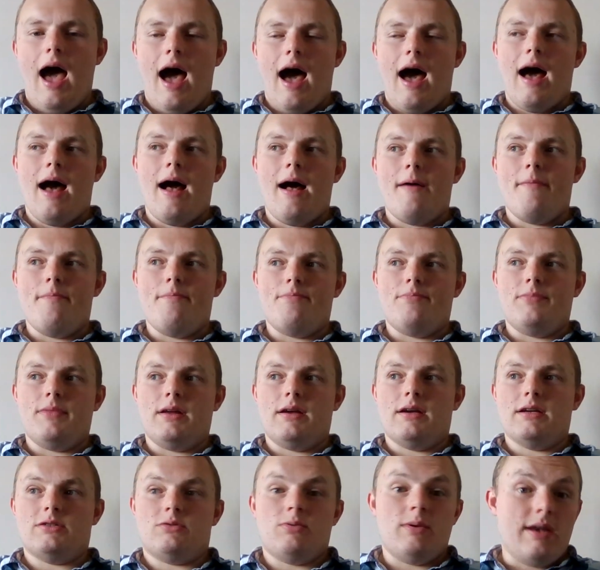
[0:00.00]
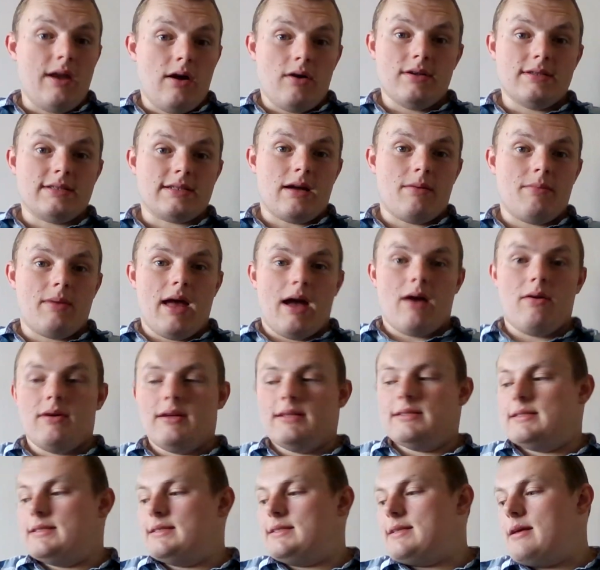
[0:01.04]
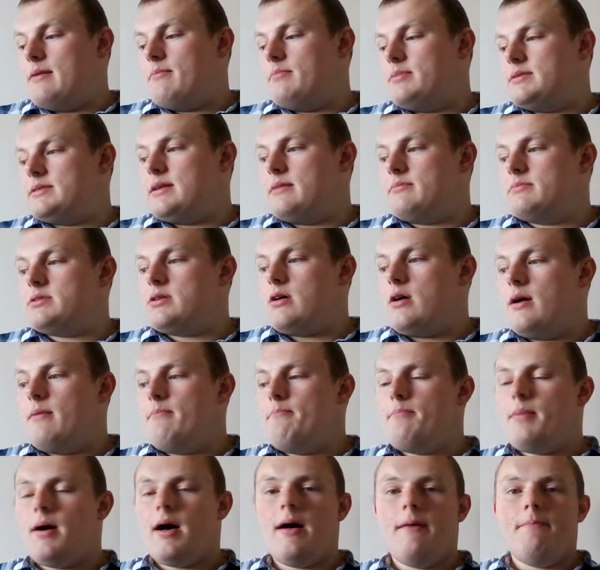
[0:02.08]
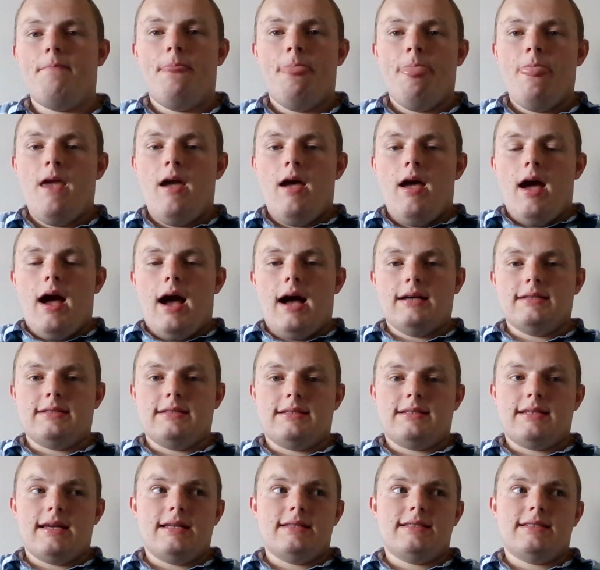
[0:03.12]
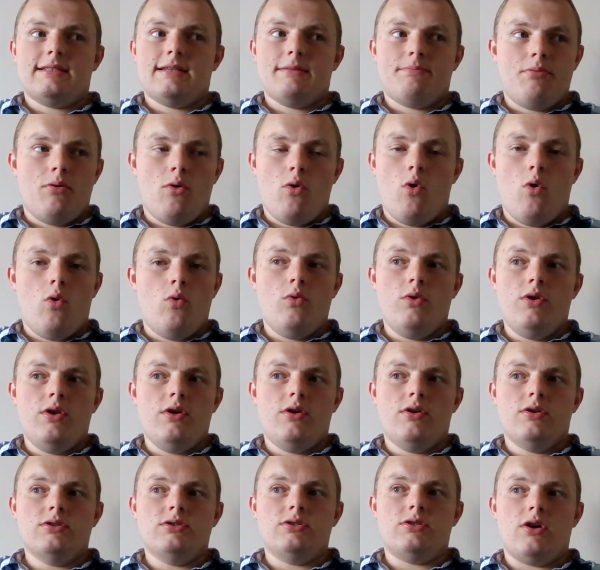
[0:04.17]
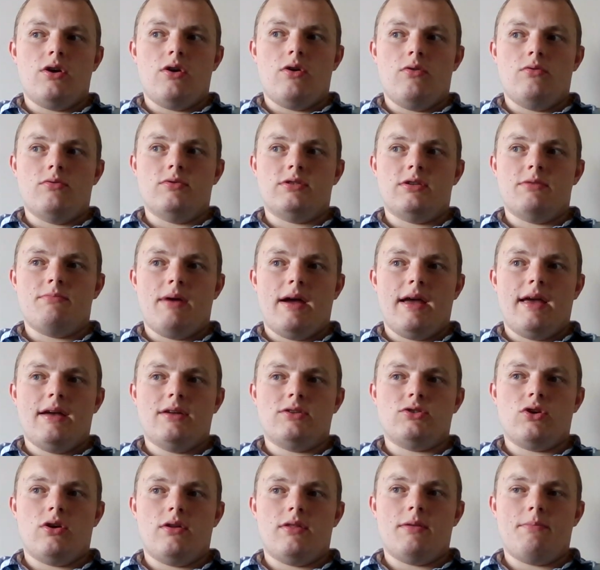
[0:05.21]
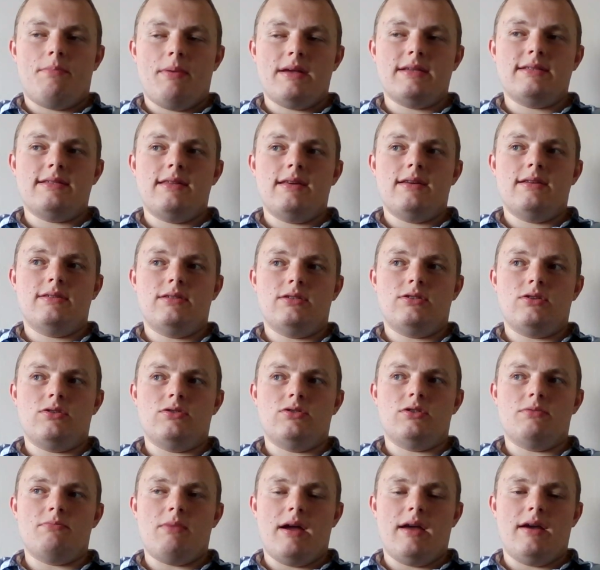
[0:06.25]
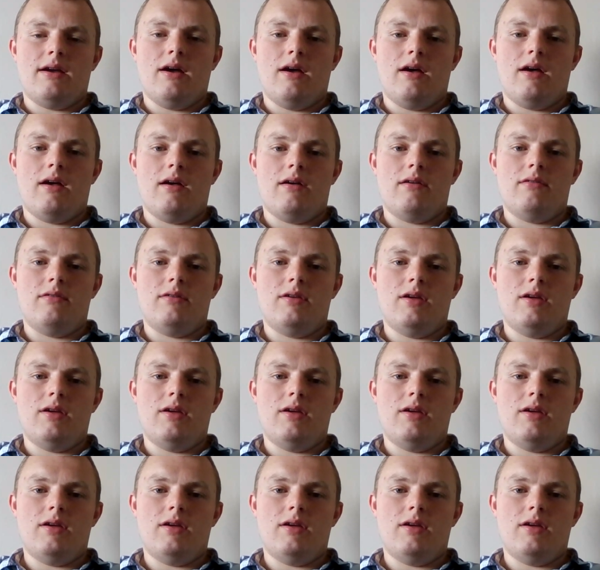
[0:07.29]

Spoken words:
Because we know it's coming out in December sometime. But as I said, support all you can do to make the best thing to do to make a